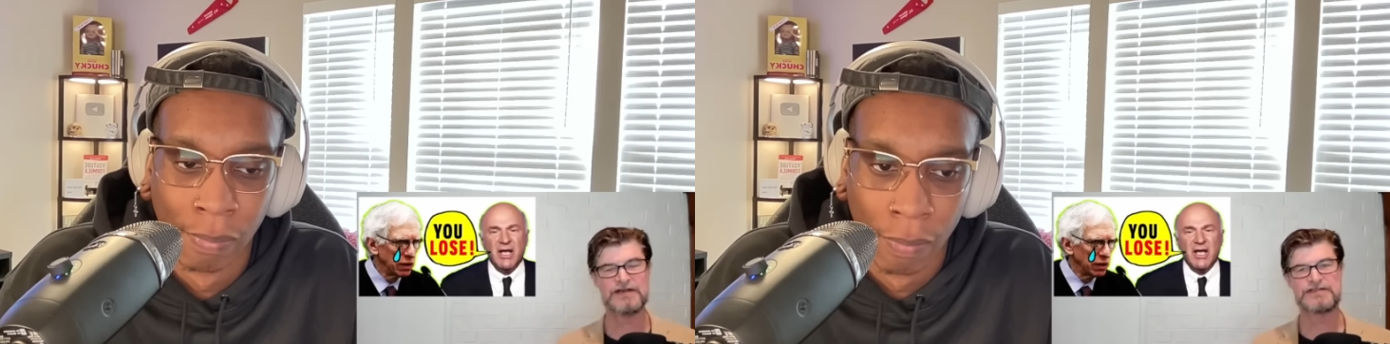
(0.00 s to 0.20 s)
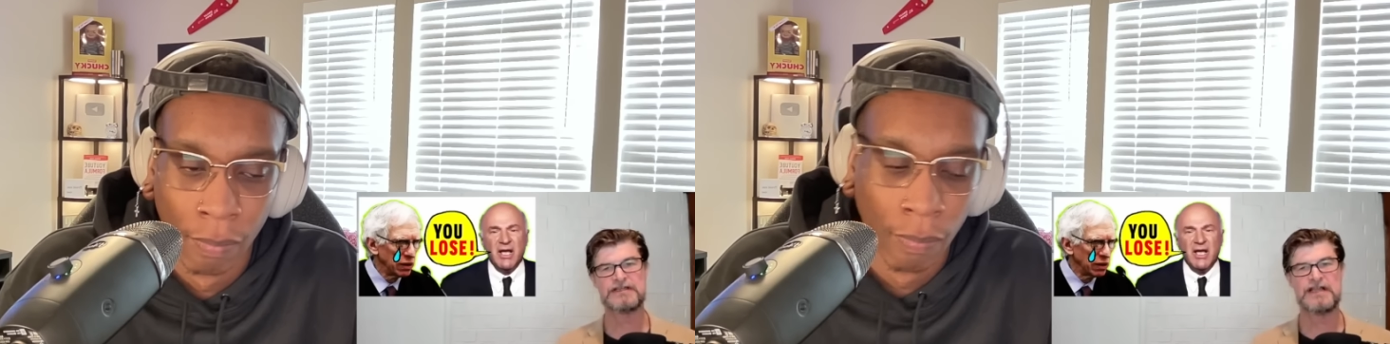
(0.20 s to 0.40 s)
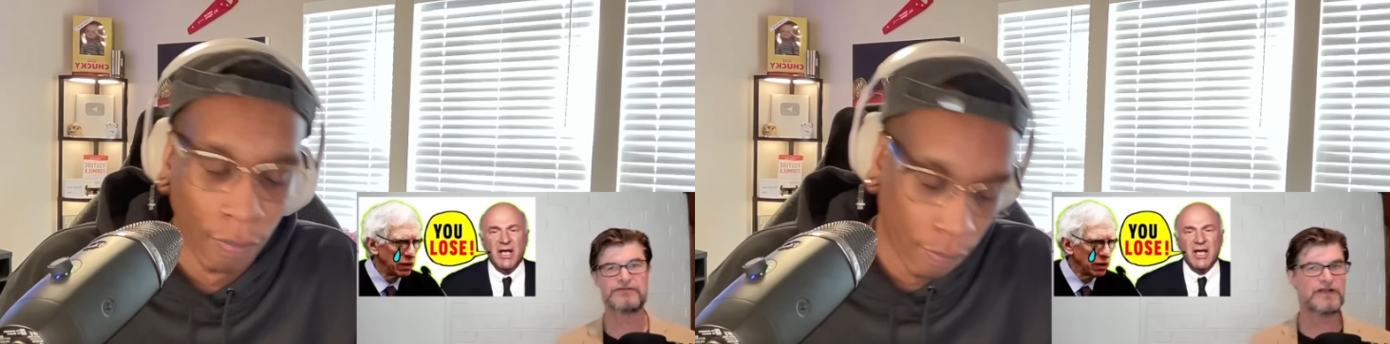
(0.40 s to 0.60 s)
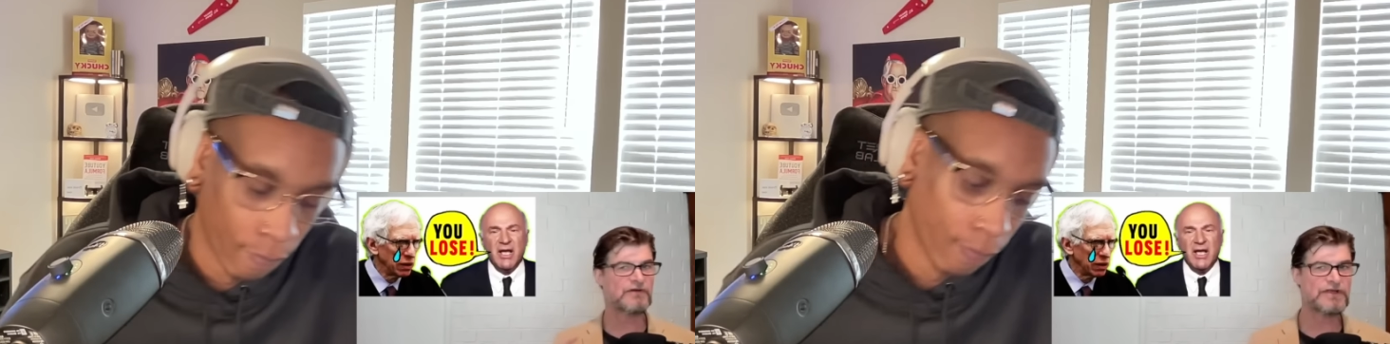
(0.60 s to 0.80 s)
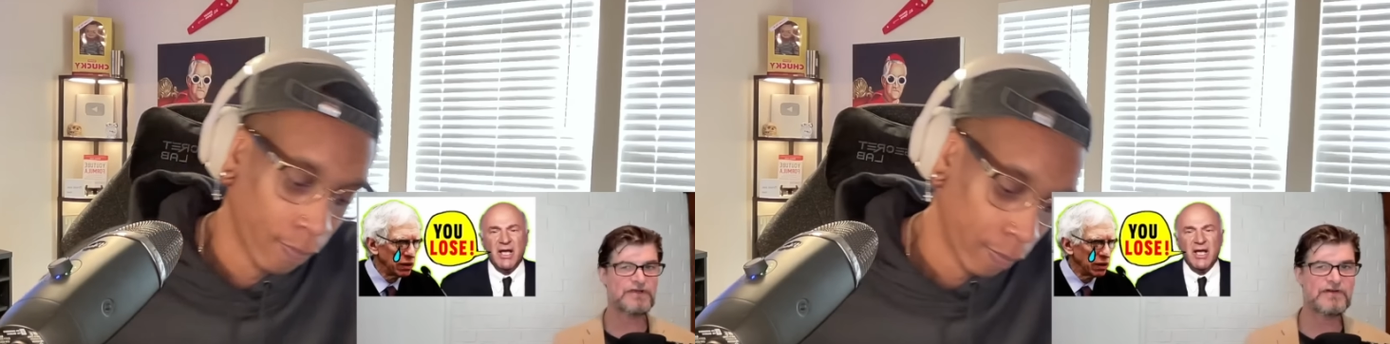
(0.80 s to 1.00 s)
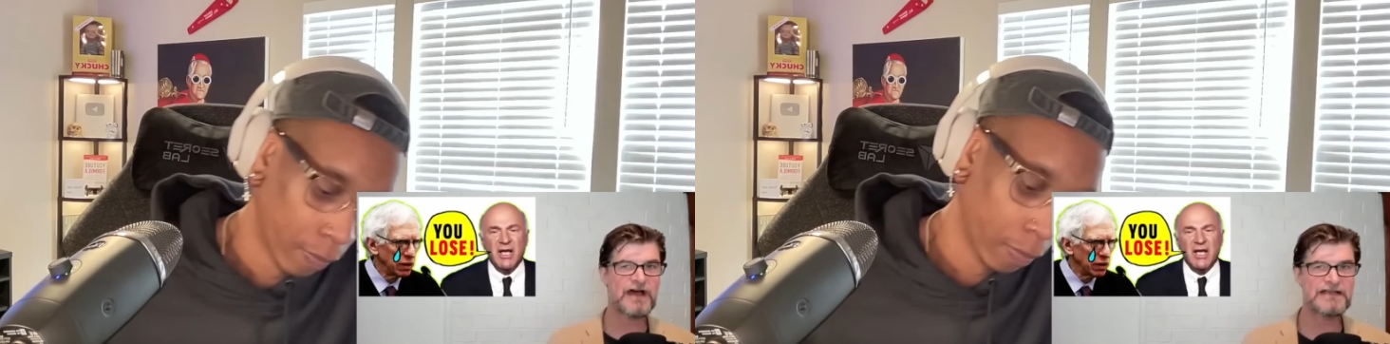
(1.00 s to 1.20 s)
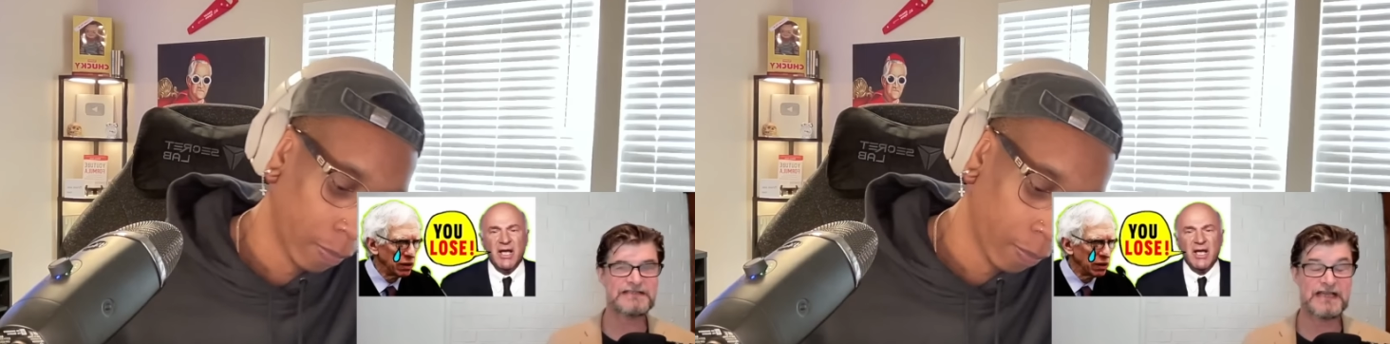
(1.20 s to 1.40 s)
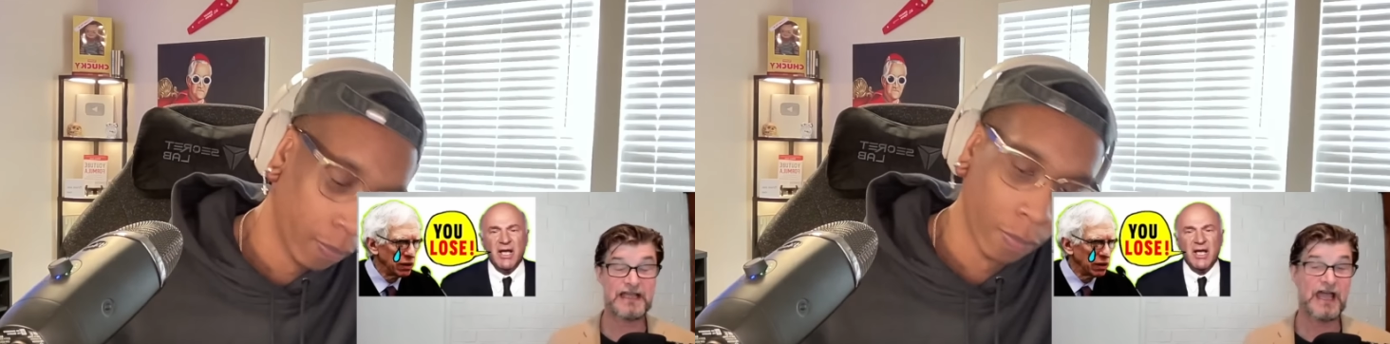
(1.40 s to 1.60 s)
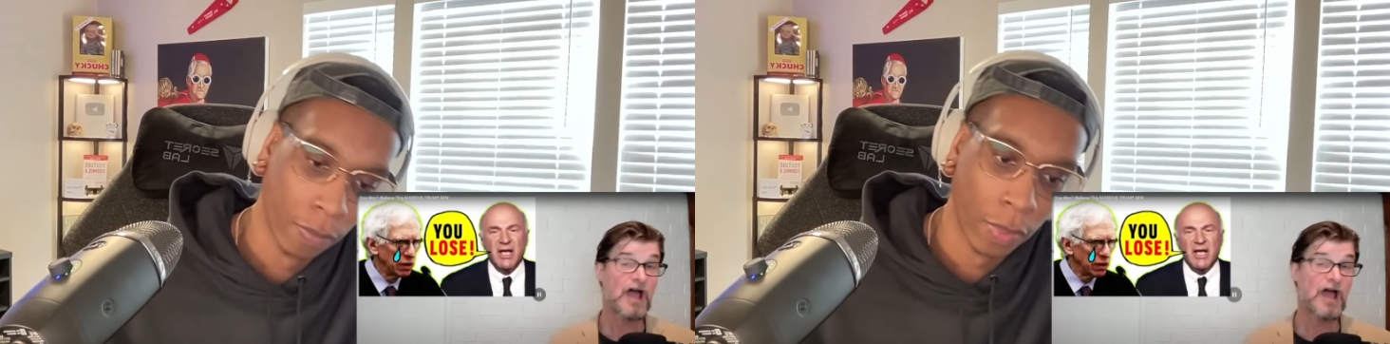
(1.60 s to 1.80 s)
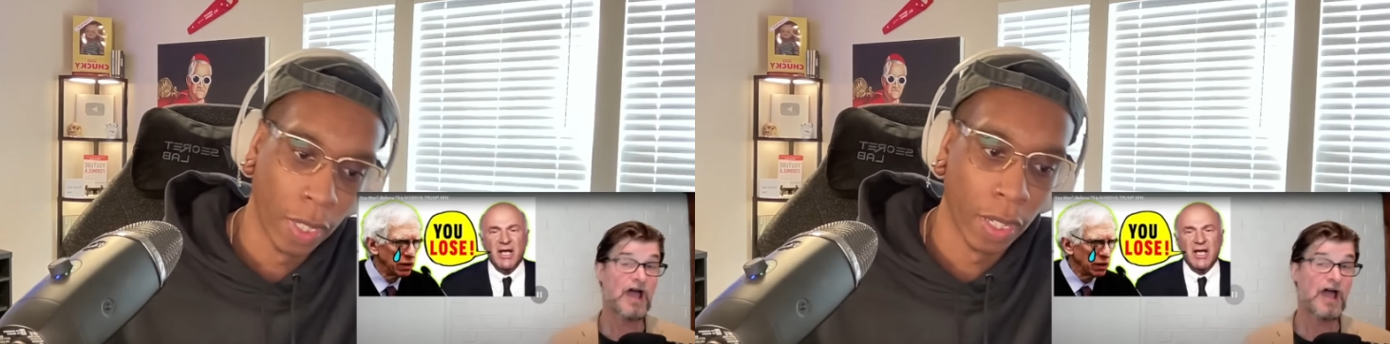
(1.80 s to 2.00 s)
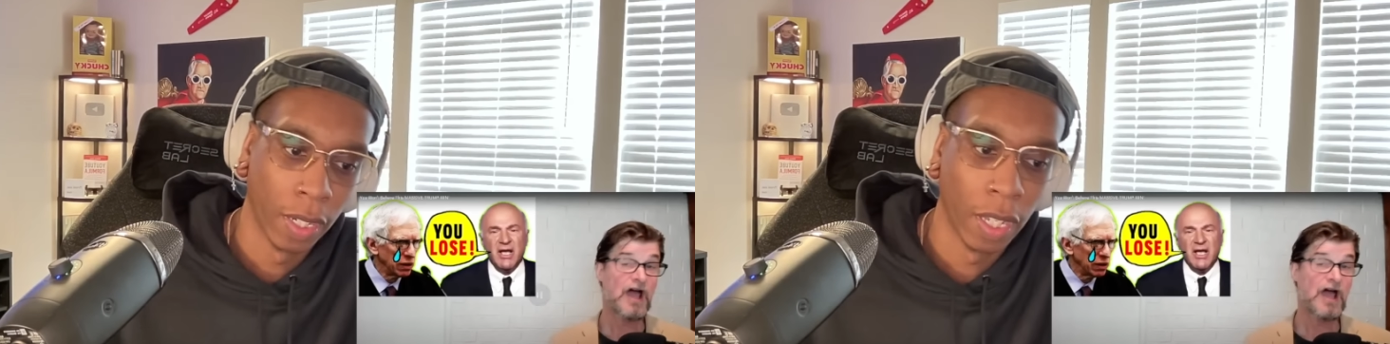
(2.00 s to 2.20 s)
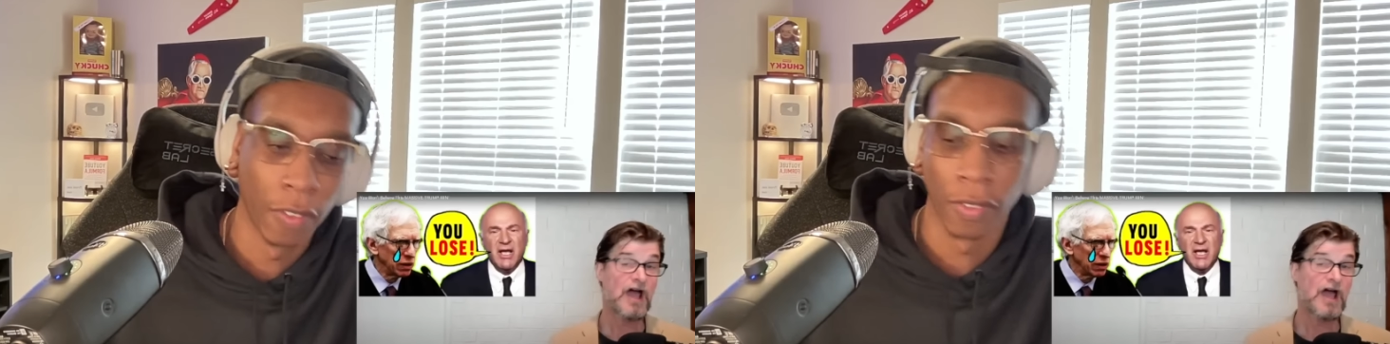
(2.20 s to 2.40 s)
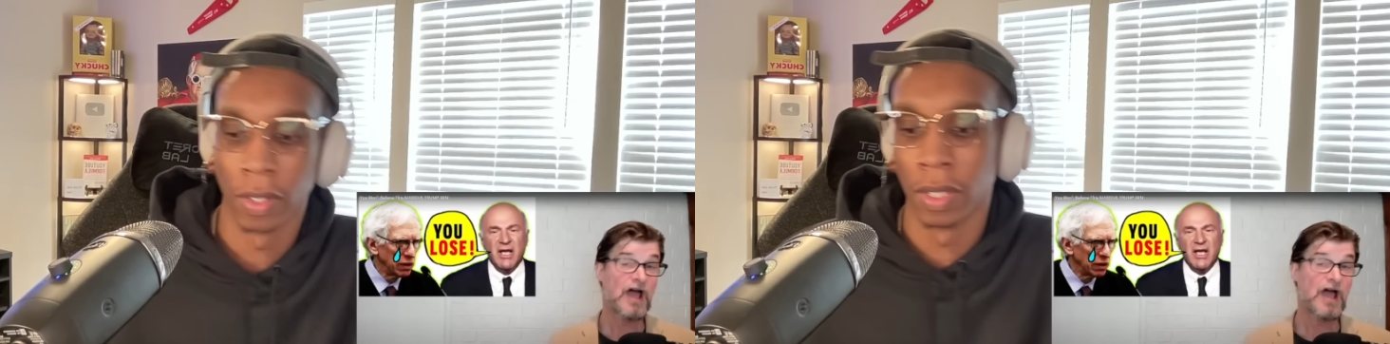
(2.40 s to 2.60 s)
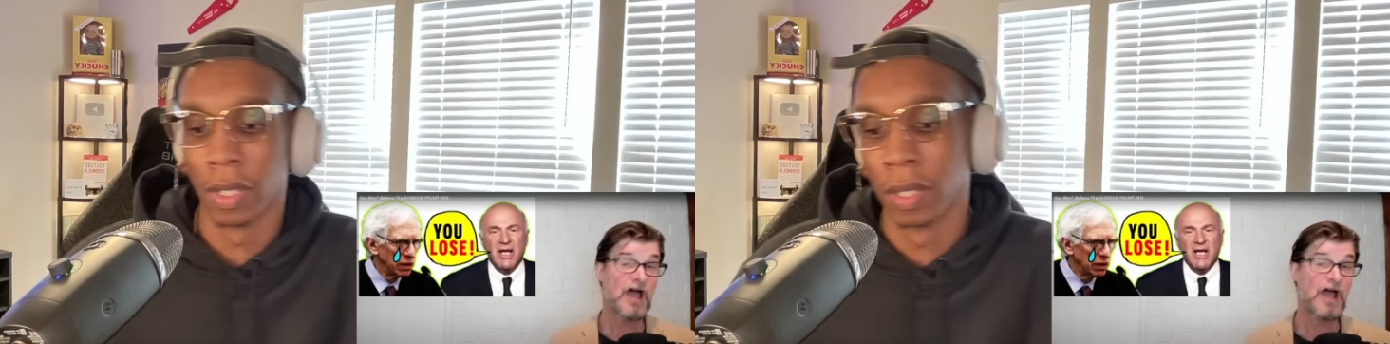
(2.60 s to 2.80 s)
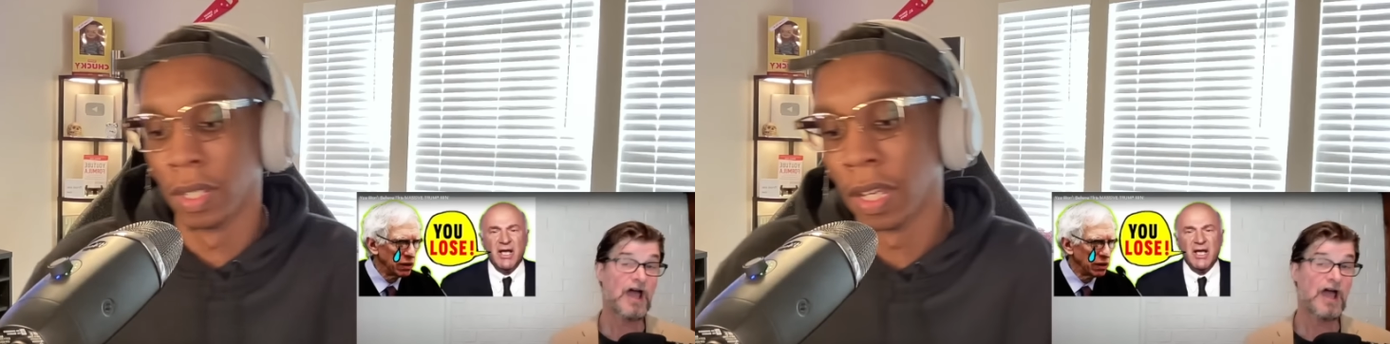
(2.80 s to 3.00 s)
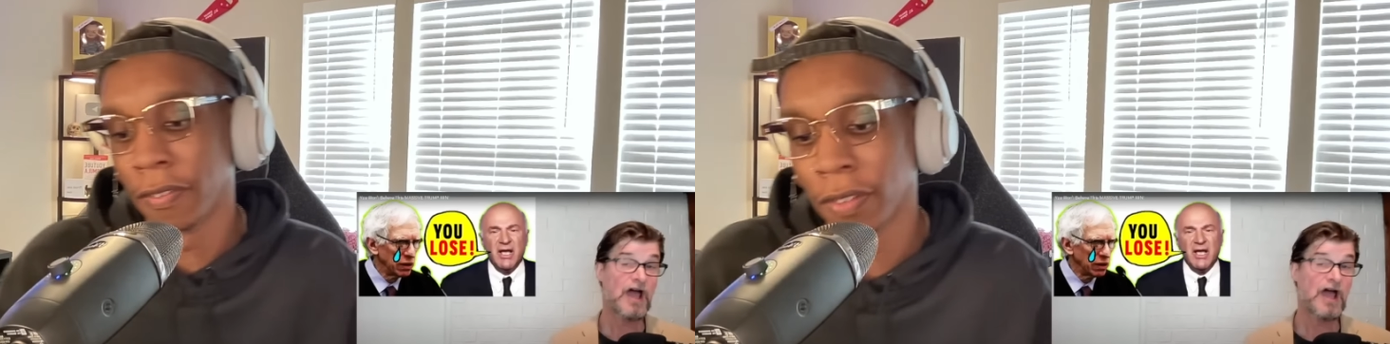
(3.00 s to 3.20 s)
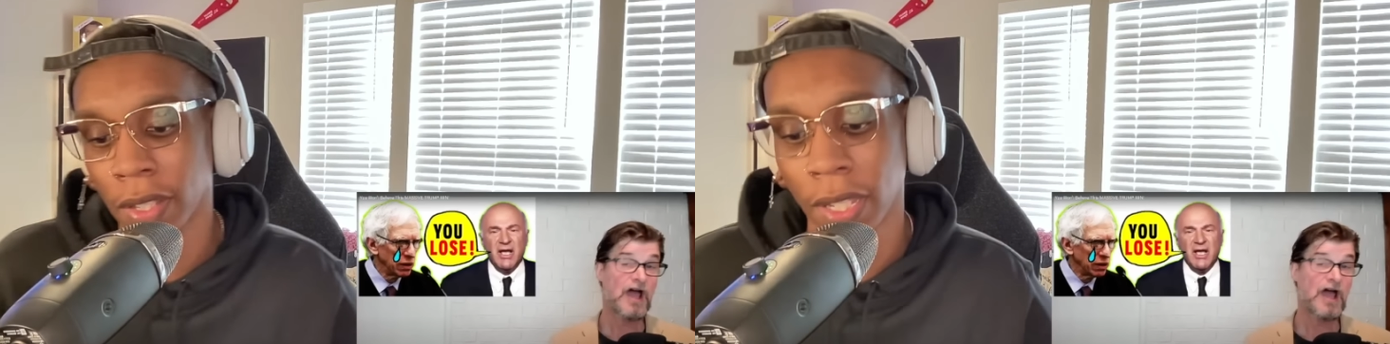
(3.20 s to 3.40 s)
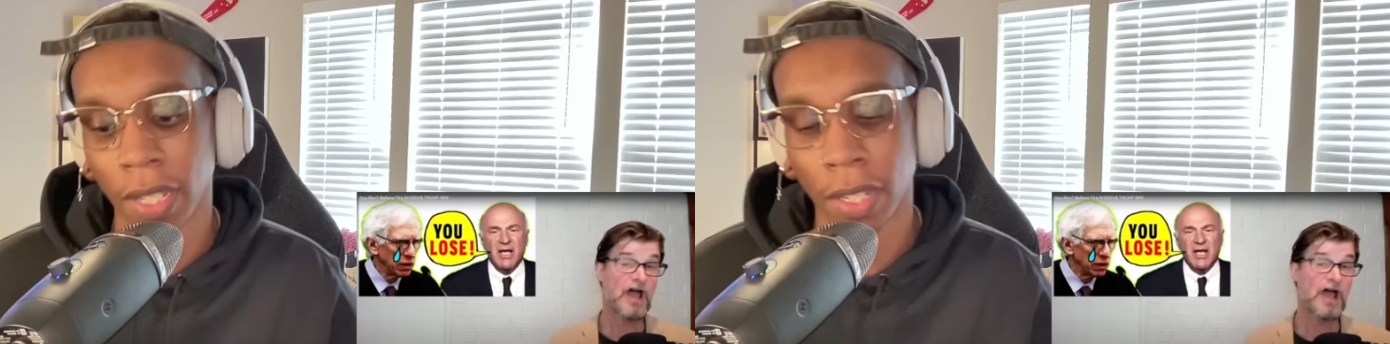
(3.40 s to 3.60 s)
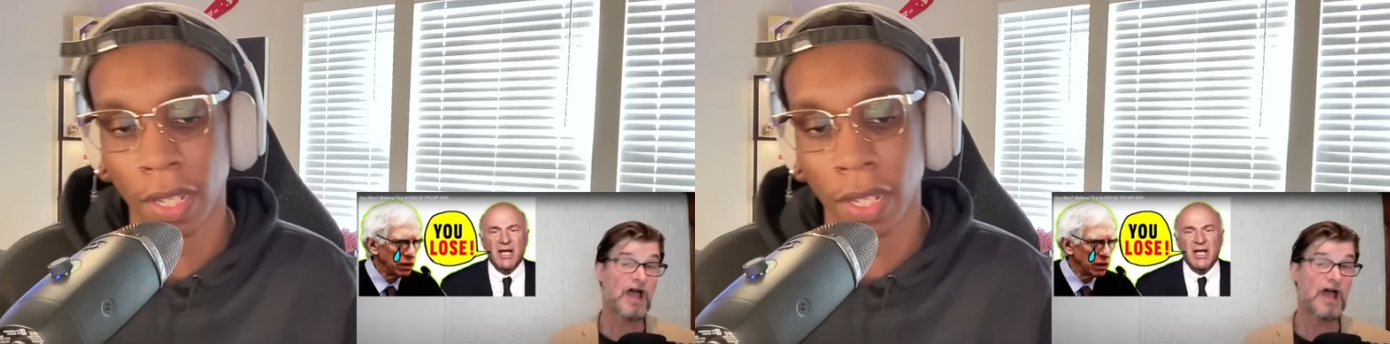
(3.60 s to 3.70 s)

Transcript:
Speaker 1: it. Love to hear what you guys think.
Speaker 2: Yeah, definitely. Definitely. And,